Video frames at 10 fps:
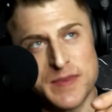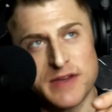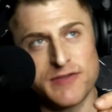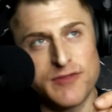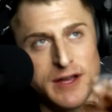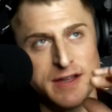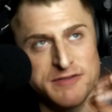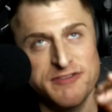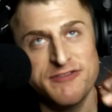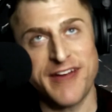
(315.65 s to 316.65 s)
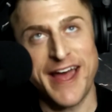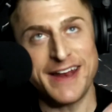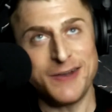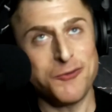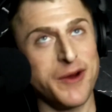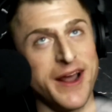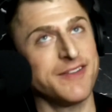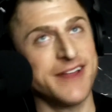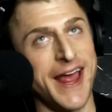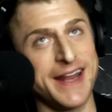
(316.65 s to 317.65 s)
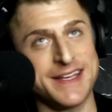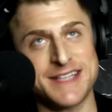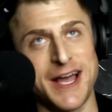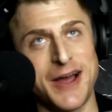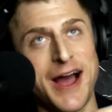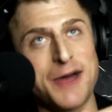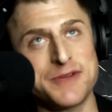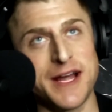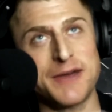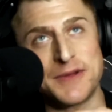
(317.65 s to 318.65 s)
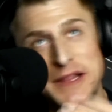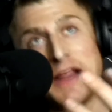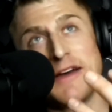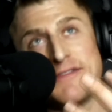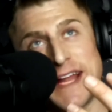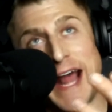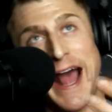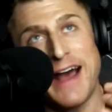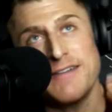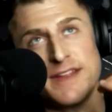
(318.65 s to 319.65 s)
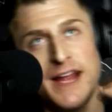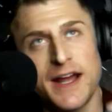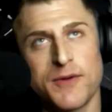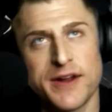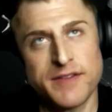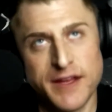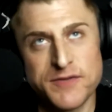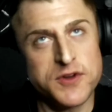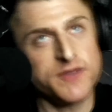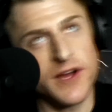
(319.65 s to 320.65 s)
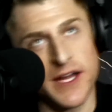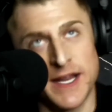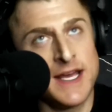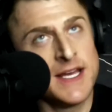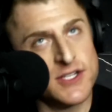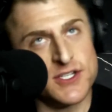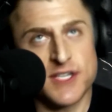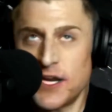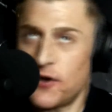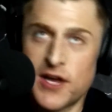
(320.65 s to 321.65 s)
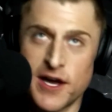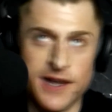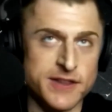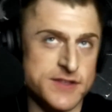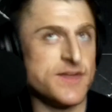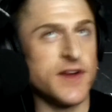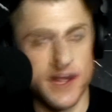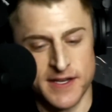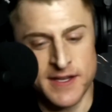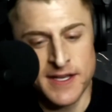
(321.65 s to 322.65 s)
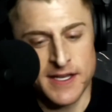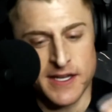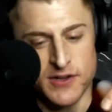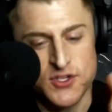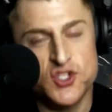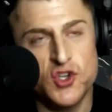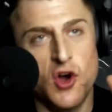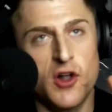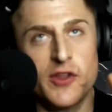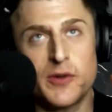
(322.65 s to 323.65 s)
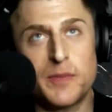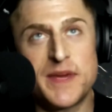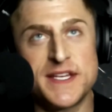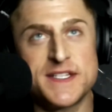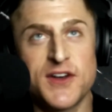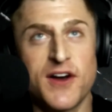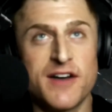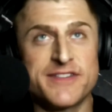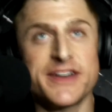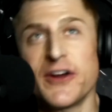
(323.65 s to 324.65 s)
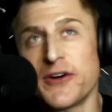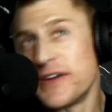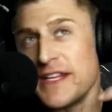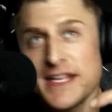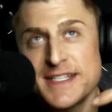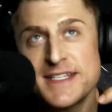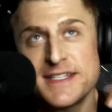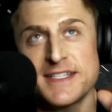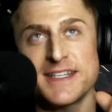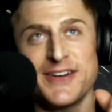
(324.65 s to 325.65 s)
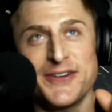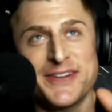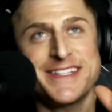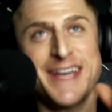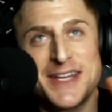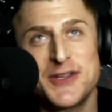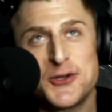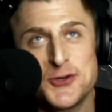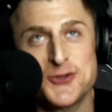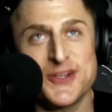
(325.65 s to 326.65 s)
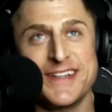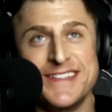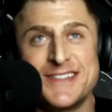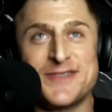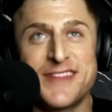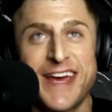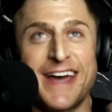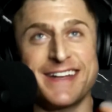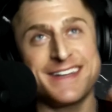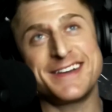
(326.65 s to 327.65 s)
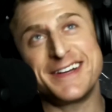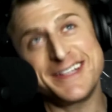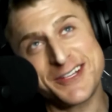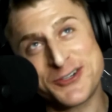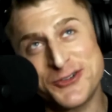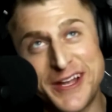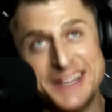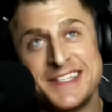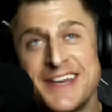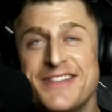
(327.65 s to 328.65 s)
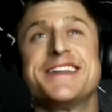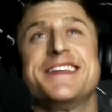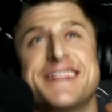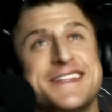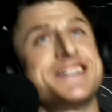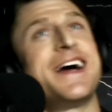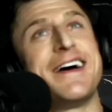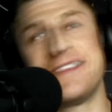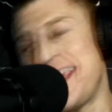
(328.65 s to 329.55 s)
fucking fed. Whatever that is, I would love to have that. I want to, like, if you could fucking just cut a fucking saw a little piece off, and take in the nutrients of that creativity that a child